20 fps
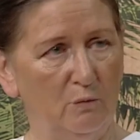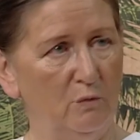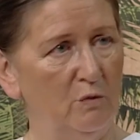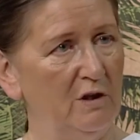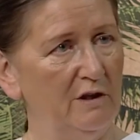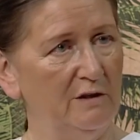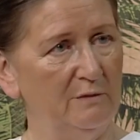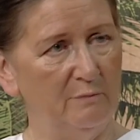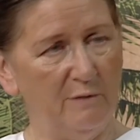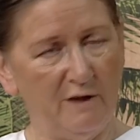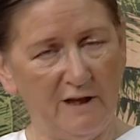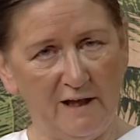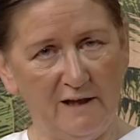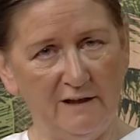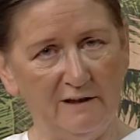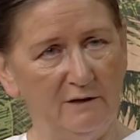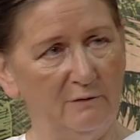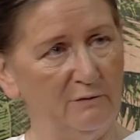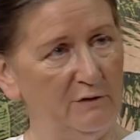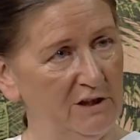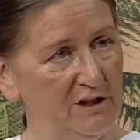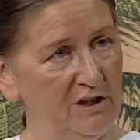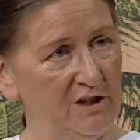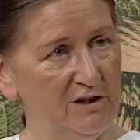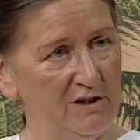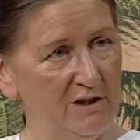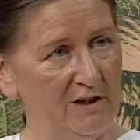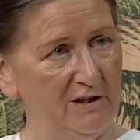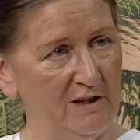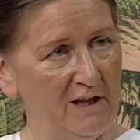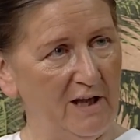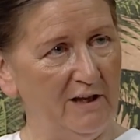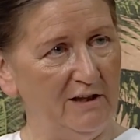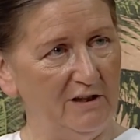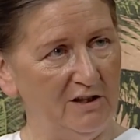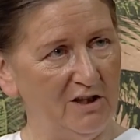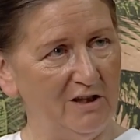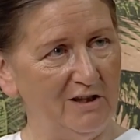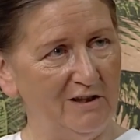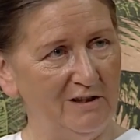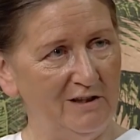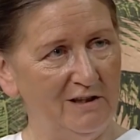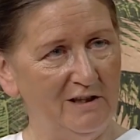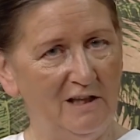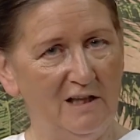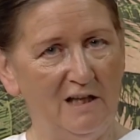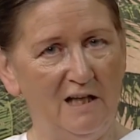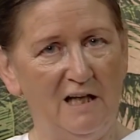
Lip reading: one planet which is in danger.